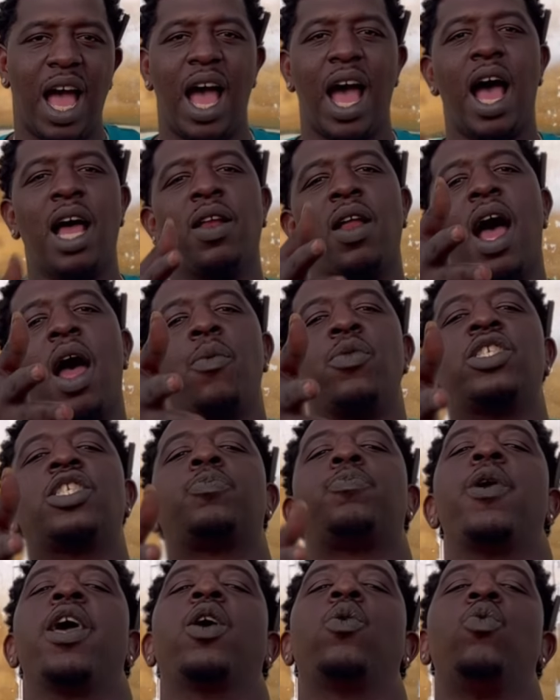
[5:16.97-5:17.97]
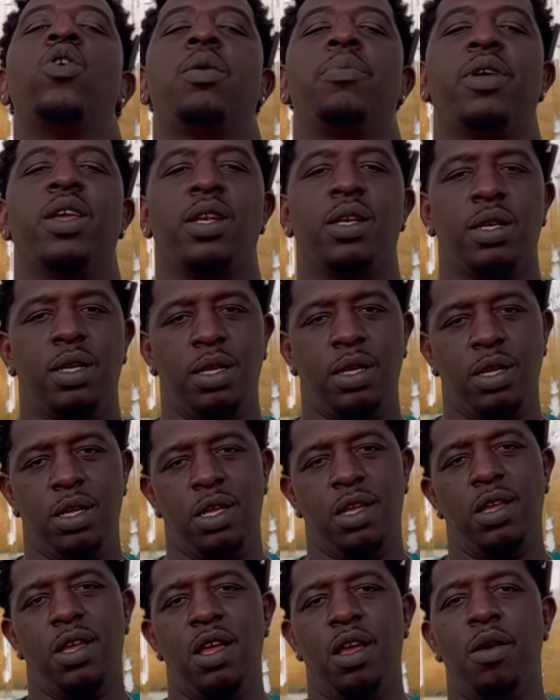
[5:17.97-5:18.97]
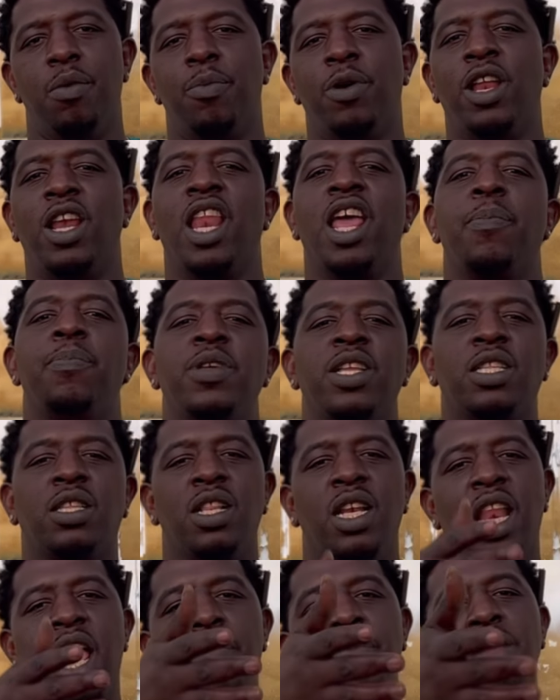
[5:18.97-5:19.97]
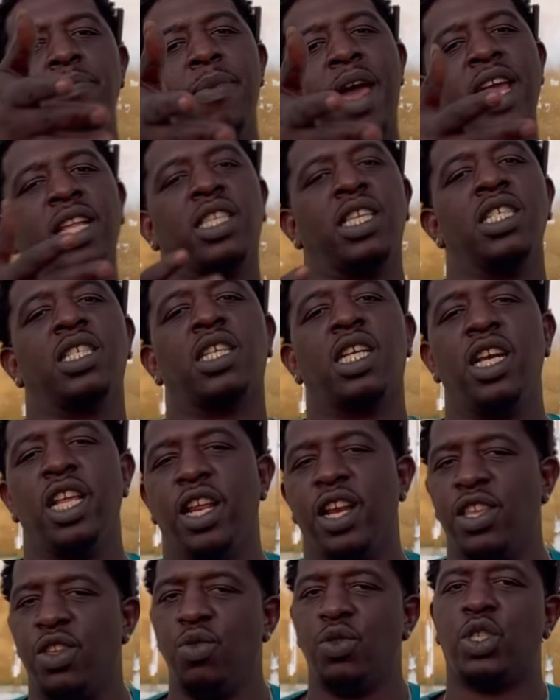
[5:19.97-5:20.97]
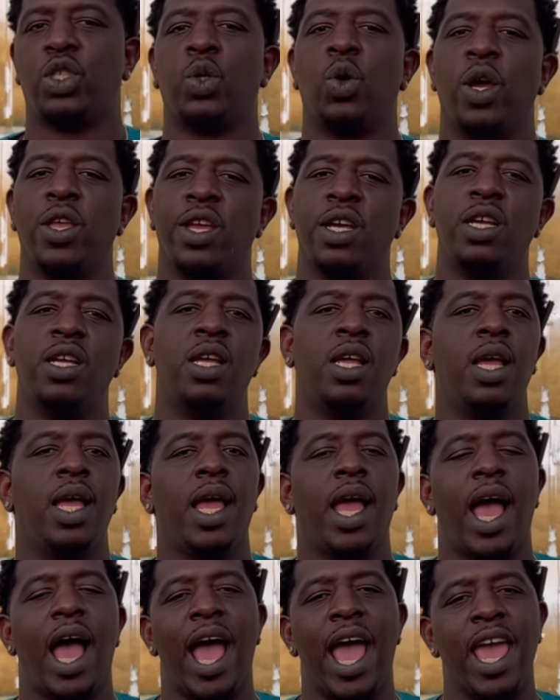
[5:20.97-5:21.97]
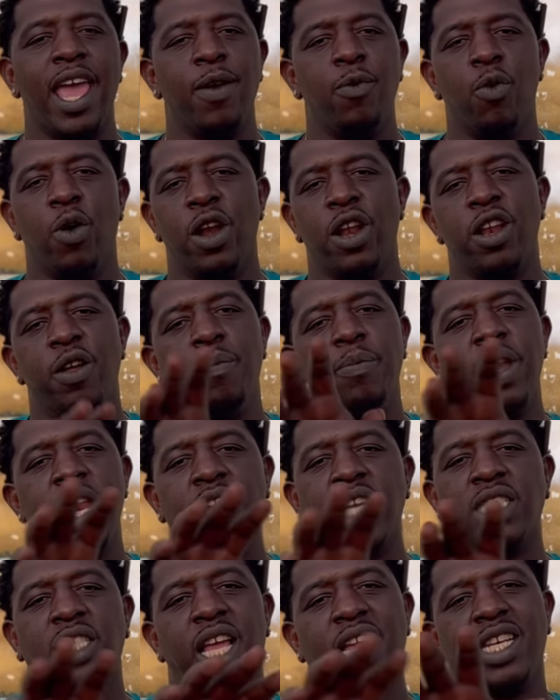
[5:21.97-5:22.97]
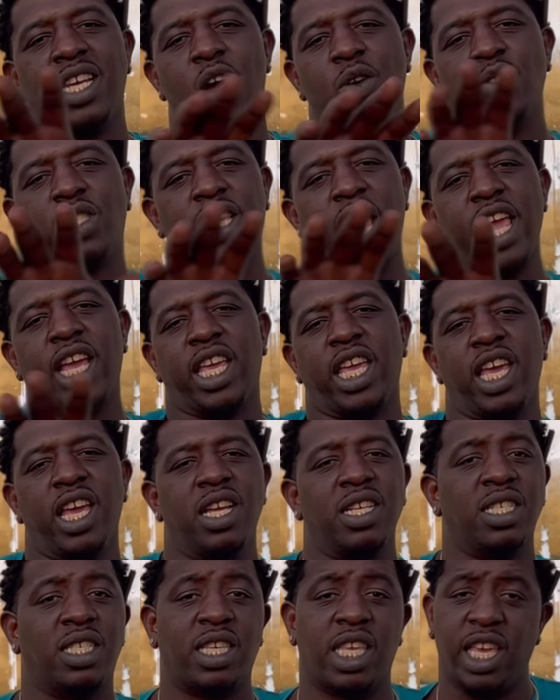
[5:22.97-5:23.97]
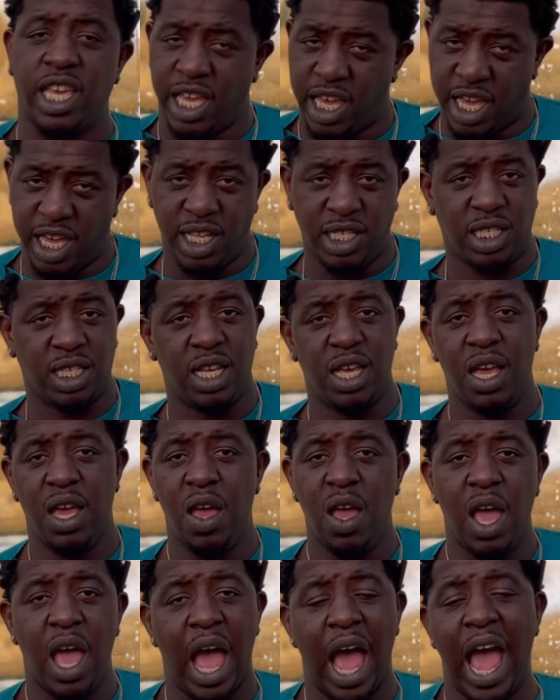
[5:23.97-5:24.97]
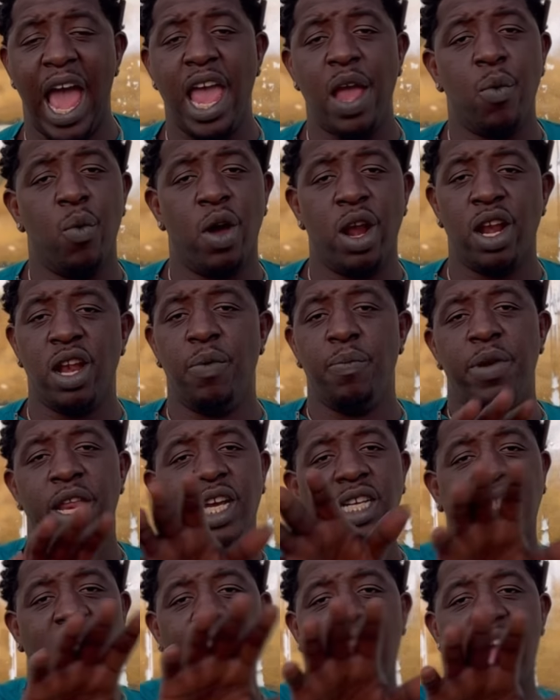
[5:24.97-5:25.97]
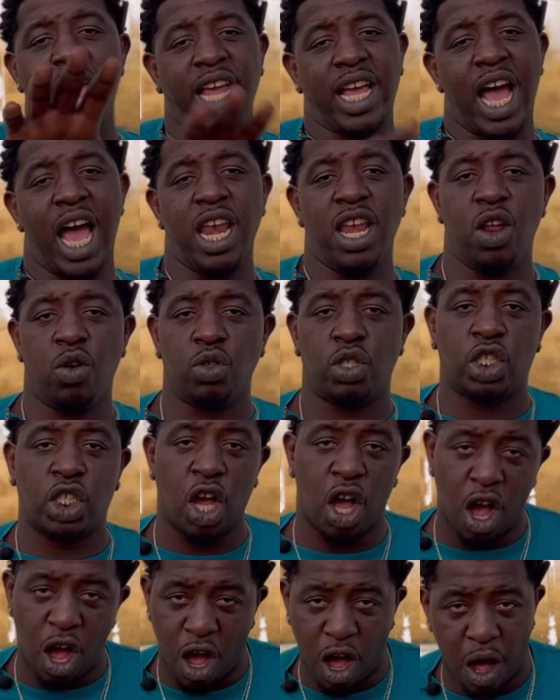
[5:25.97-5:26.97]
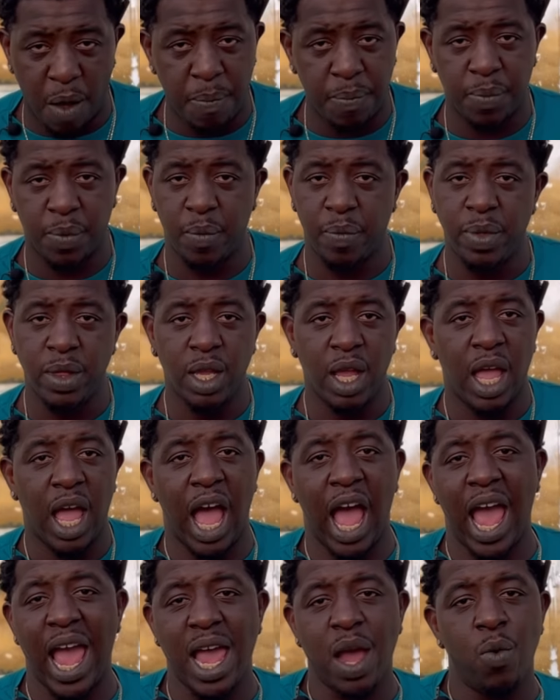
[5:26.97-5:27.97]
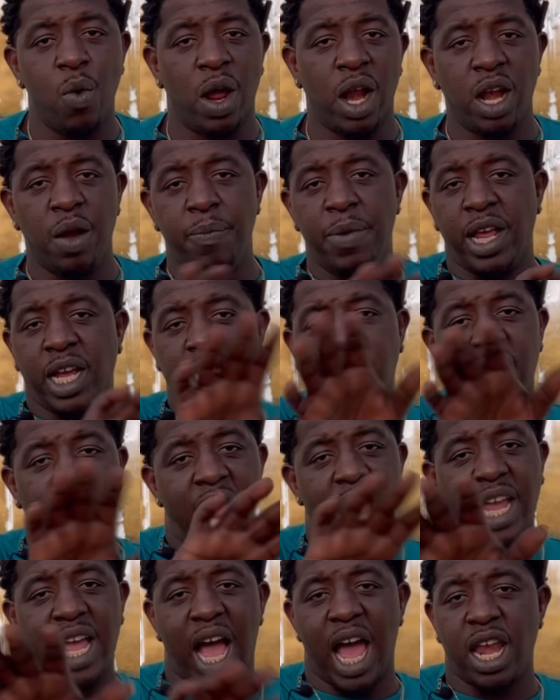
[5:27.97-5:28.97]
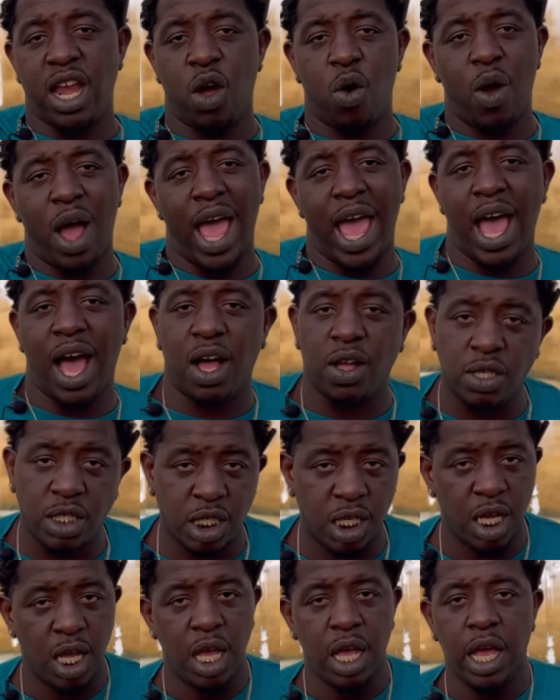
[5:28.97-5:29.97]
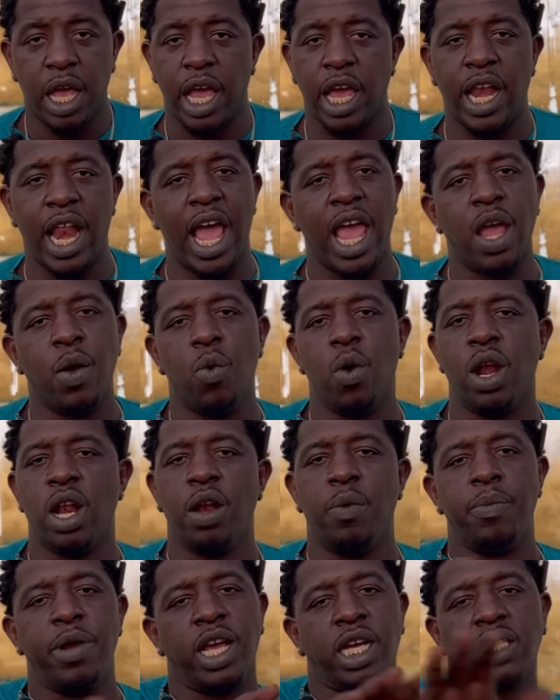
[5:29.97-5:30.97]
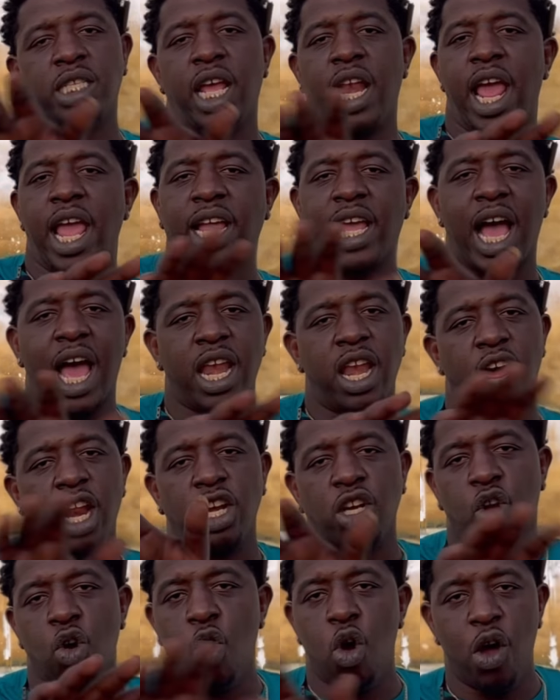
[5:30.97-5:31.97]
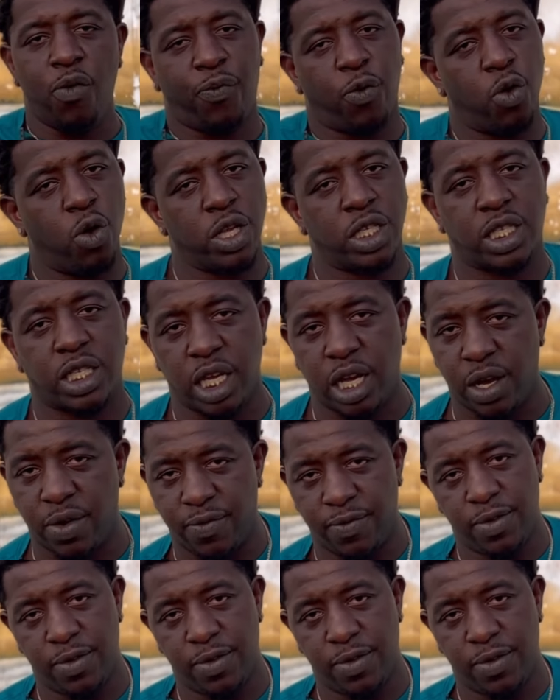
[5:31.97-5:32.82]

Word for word: I, I respect women. But let me let me make this clear to you, Toya. I ain't one of them niggas that don't take care of his kids. I ain't one of them niggas that ain't got no job. I ain't one of them niggas that ain't got no house. And I ain't one of them niggas that ain't got nothing going for itself.